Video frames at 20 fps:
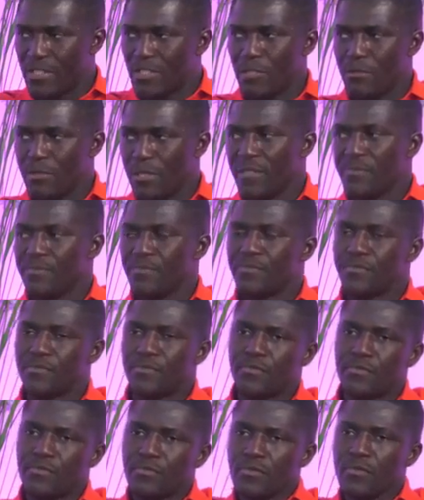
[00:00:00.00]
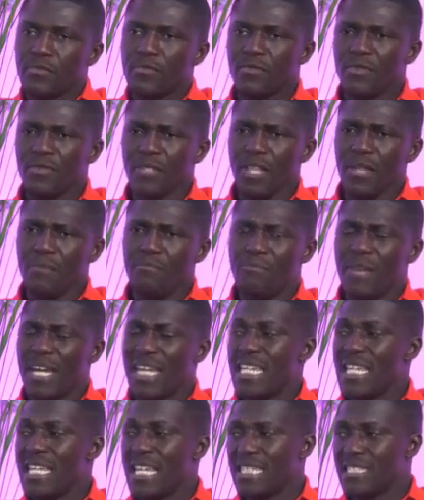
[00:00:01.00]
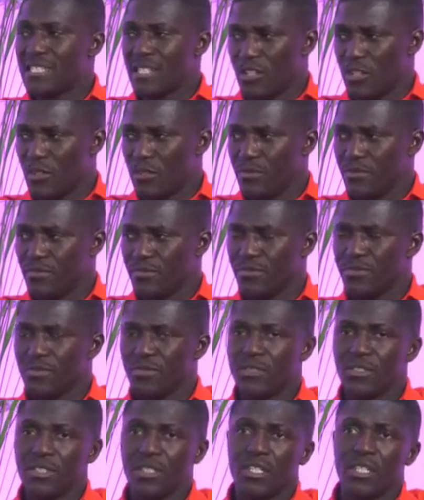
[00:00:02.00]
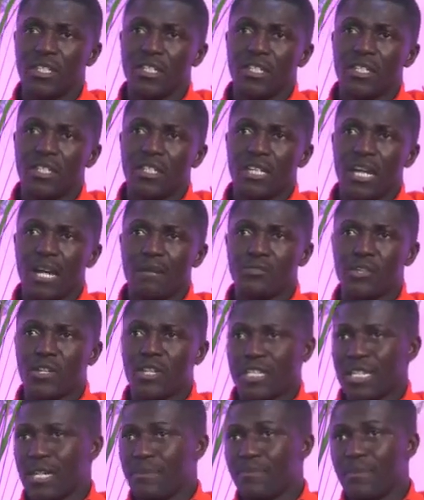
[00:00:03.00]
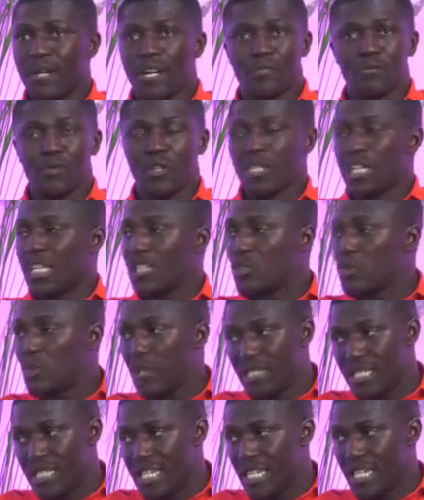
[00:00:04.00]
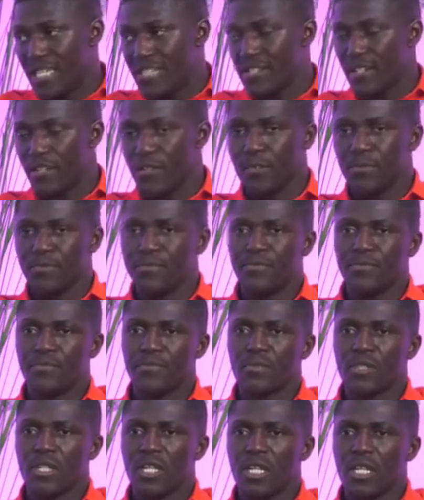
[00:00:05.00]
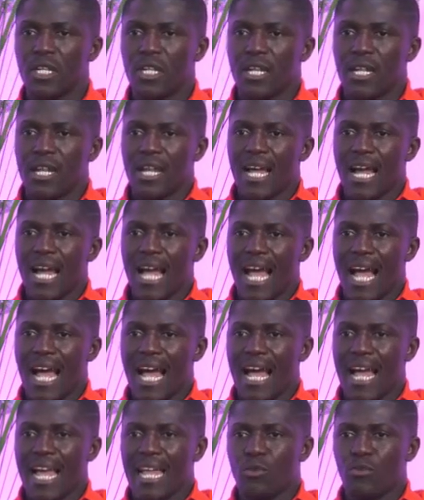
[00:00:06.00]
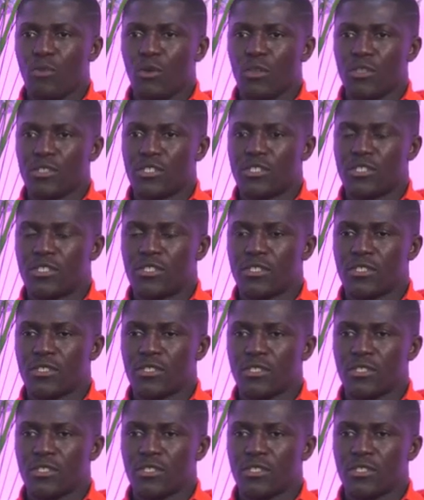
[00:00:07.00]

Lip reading: to me many years ago. I'm talking about more than 20 years ago. I was